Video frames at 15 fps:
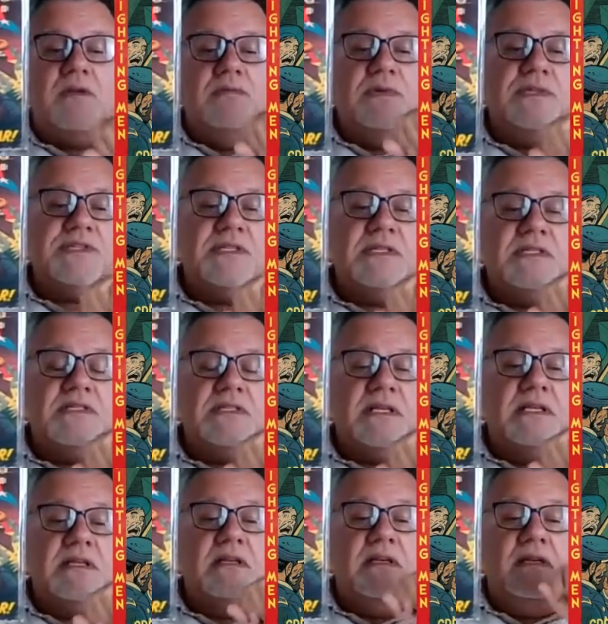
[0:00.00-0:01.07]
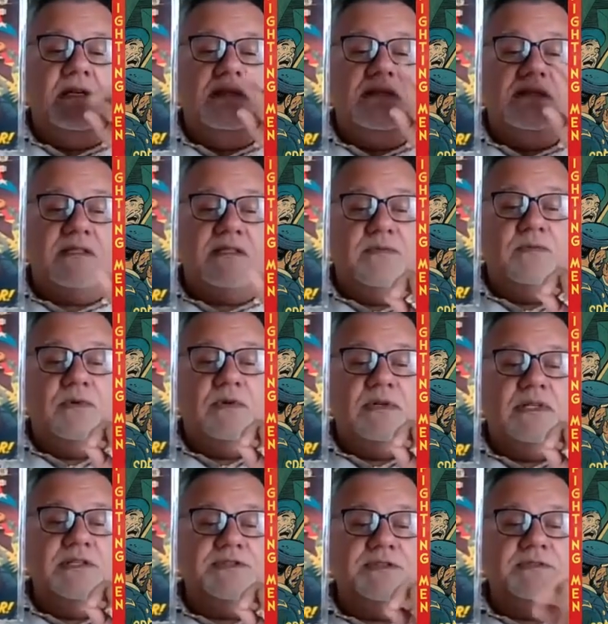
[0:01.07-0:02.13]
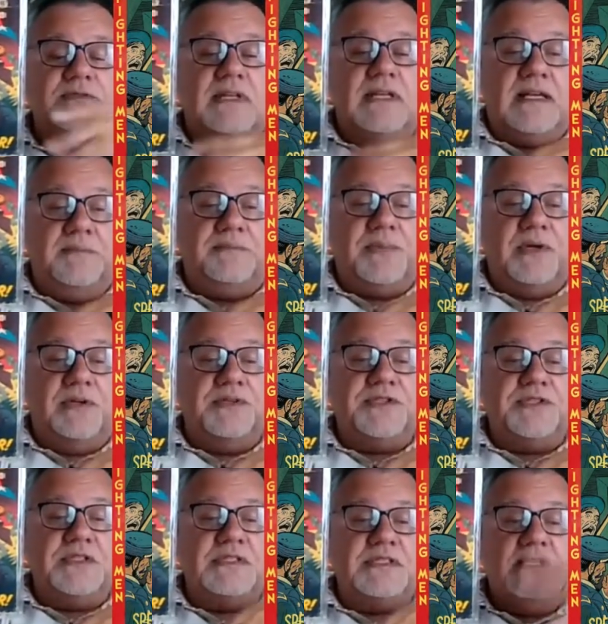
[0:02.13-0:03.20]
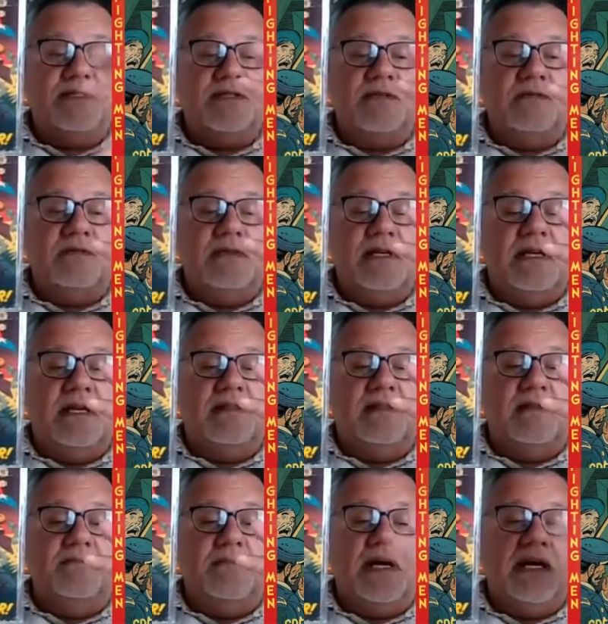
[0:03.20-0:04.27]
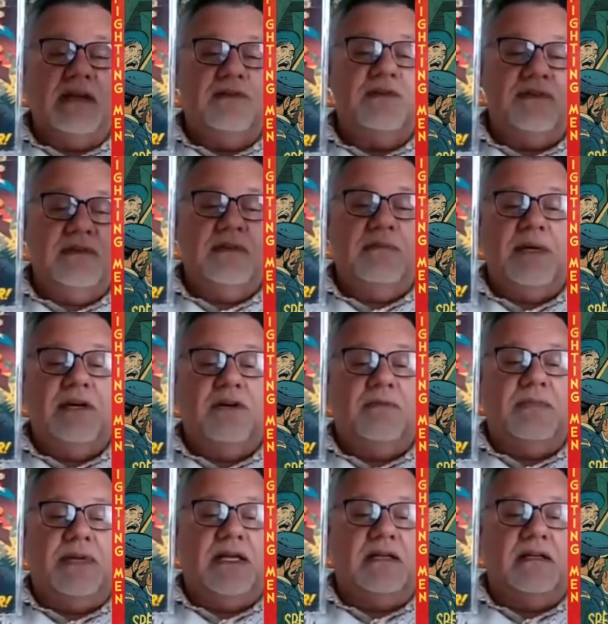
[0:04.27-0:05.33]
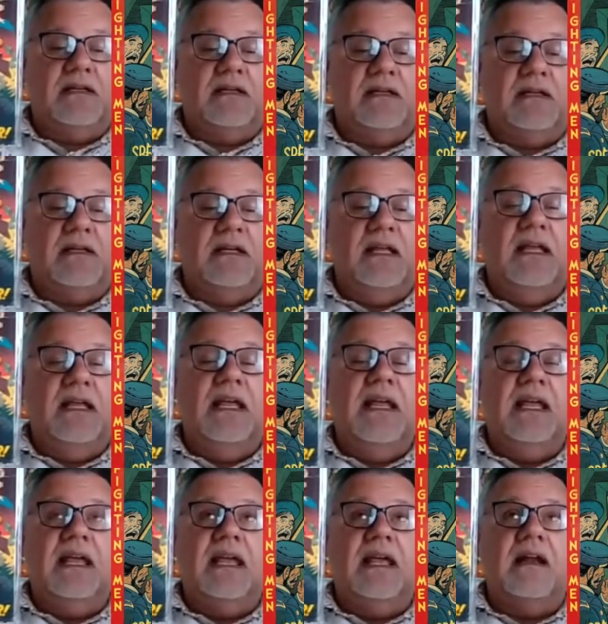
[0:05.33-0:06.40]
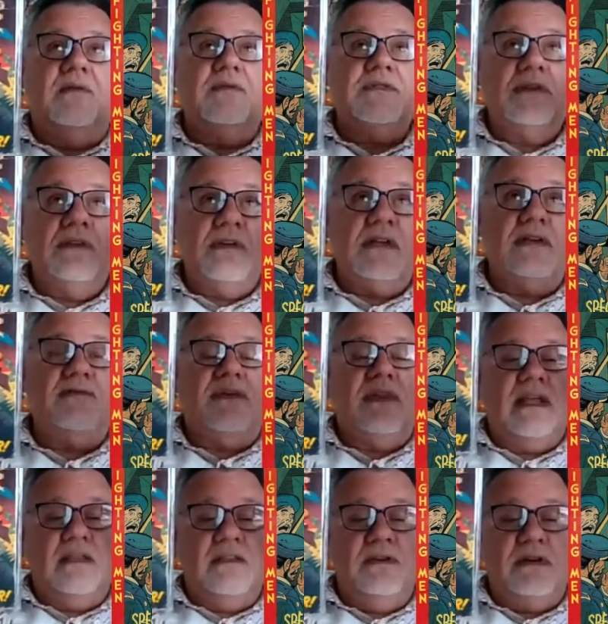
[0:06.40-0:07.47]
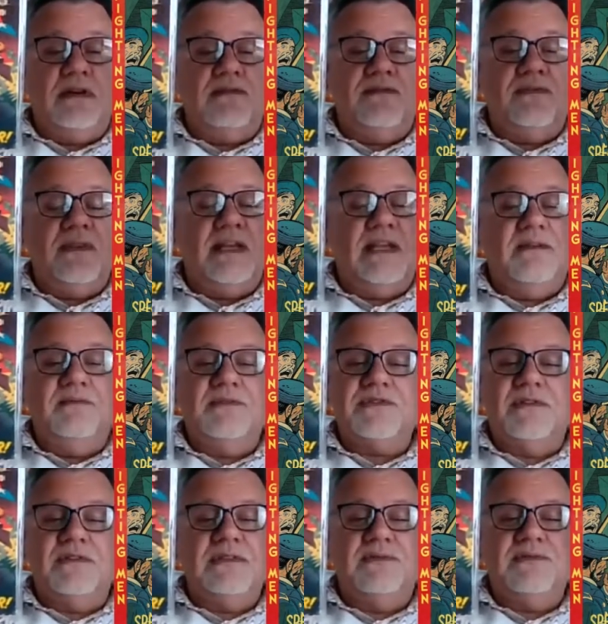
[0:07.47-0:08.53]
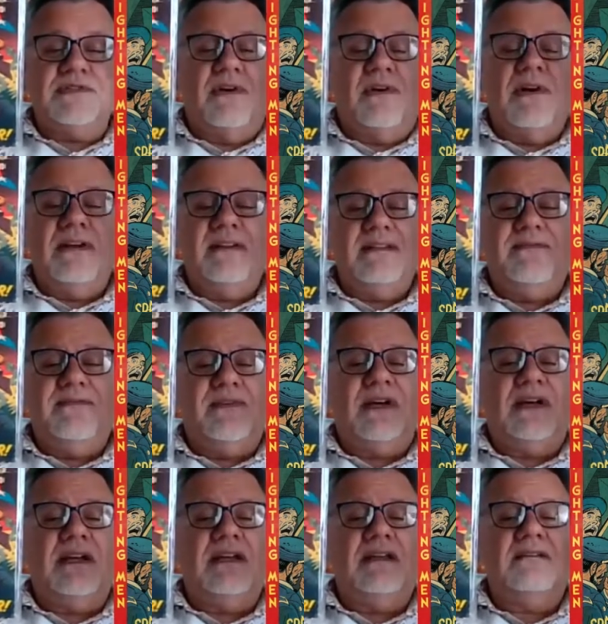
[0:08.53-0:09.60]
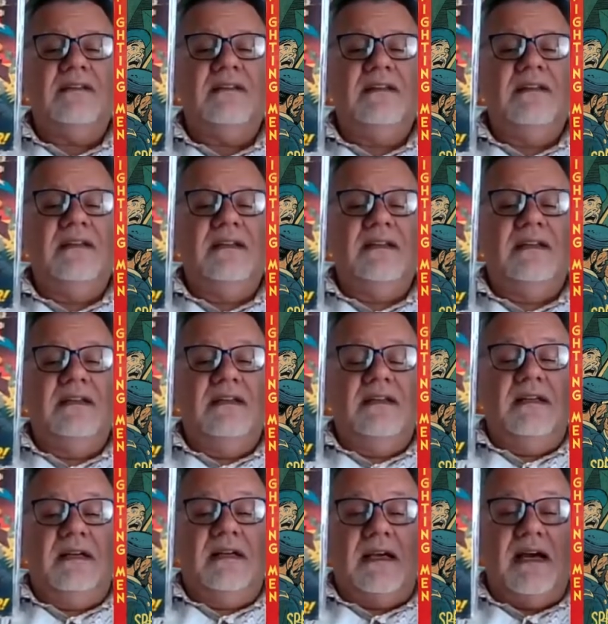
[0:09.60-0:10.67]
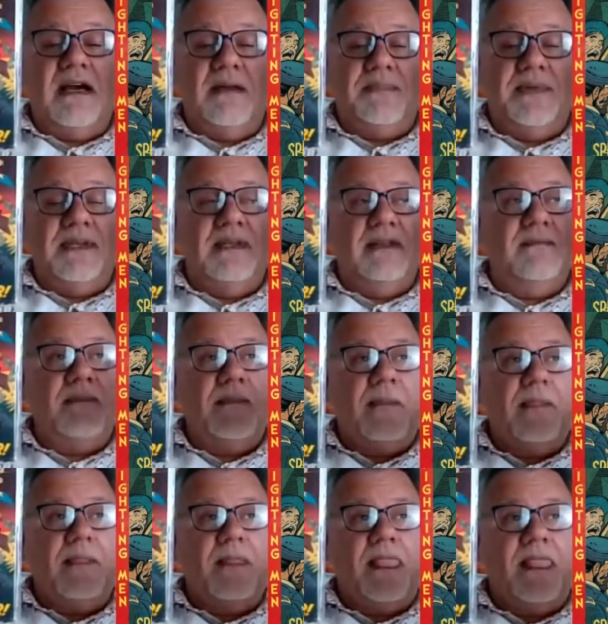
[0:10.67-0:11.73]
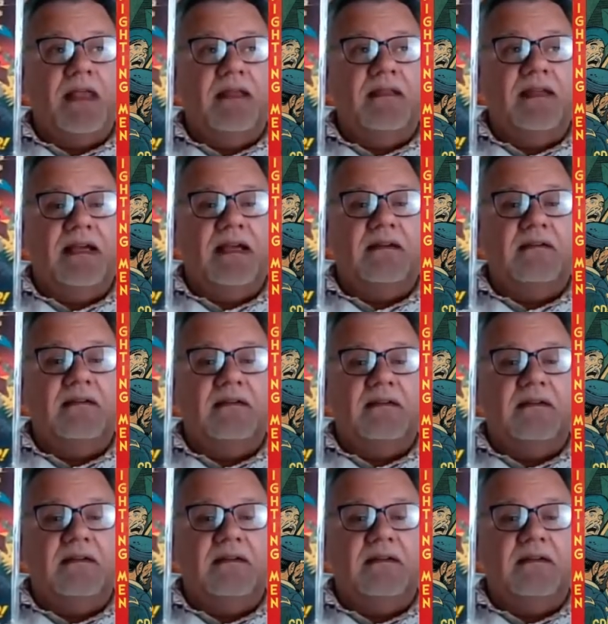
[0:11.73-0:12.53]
which is a Civil War issue that I purchased. It's got the Monitor and the Merrimack on it. And I was looking for that. It was hard to find a copy that